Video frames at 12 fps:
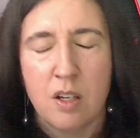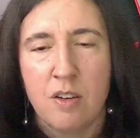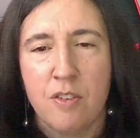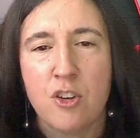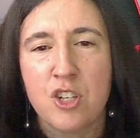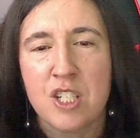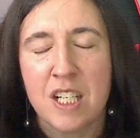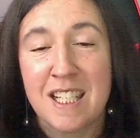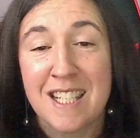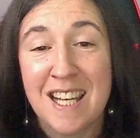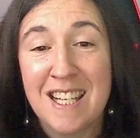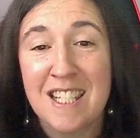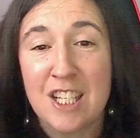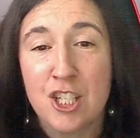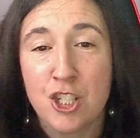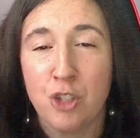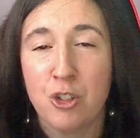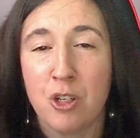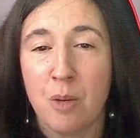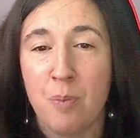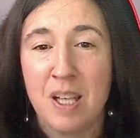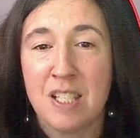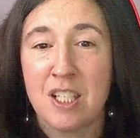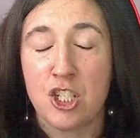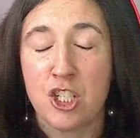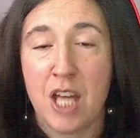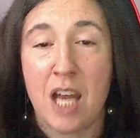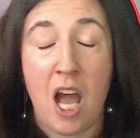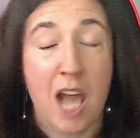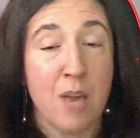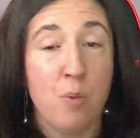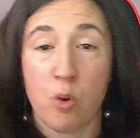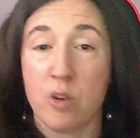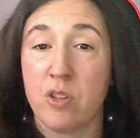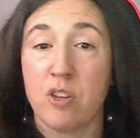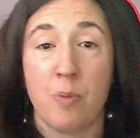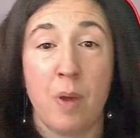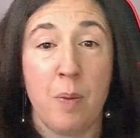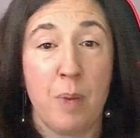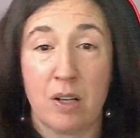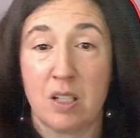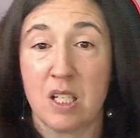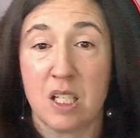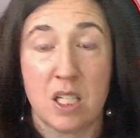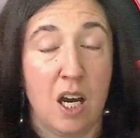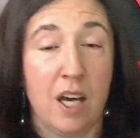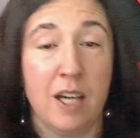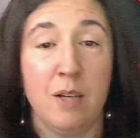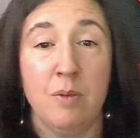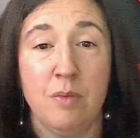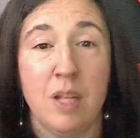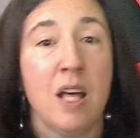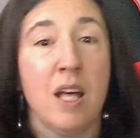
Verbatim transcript: First, it sends the children a message that I am worthy of my parents' time.